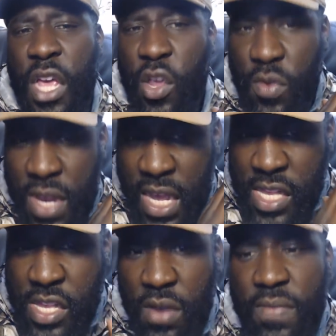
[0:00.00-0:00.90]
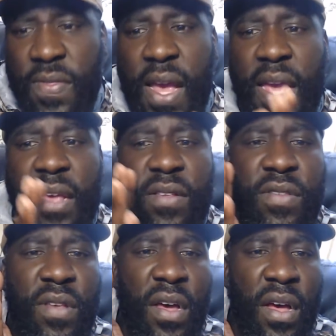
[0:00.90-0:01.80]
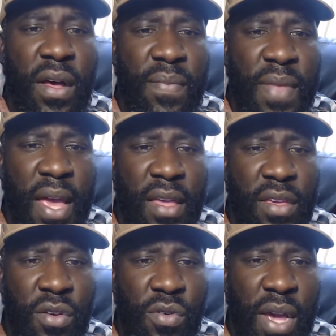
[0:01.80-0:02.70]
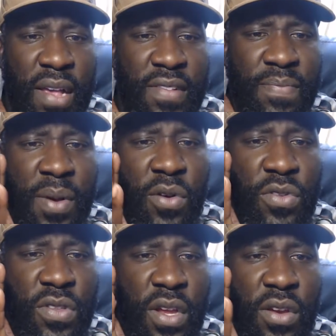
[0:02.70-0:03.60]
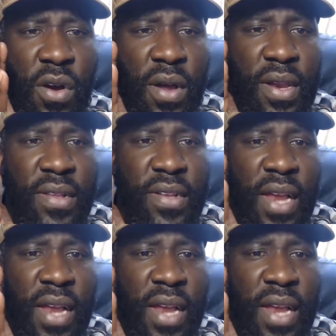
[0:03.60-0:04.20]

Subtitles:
You did certain things that you exposed the darkness.